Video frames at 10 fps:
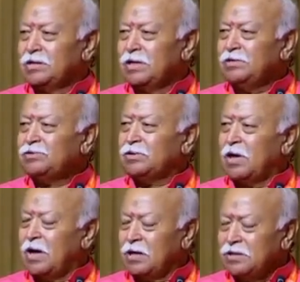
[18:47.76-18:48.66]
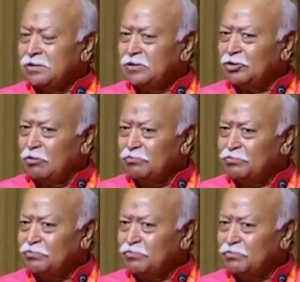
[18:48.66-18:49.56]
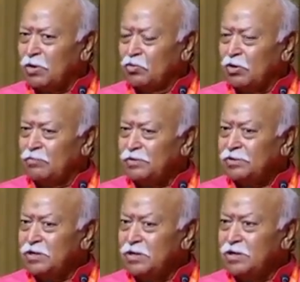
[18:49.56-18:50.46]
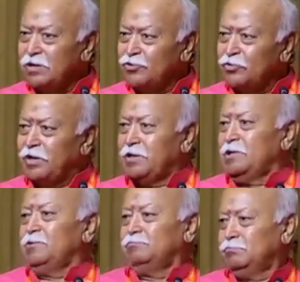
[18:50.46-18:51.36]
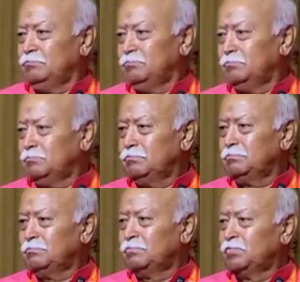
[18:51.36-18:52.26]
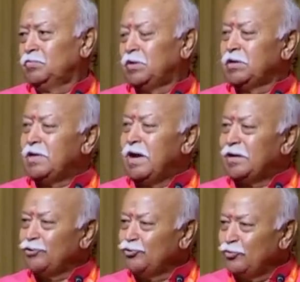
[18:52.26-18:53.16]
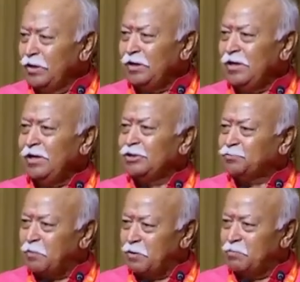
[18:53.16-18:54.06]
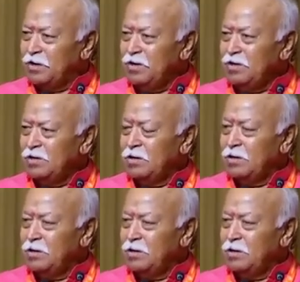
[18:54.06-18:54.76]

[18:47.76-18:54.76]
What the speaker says: arises out of a single unity. And that unity is permanent,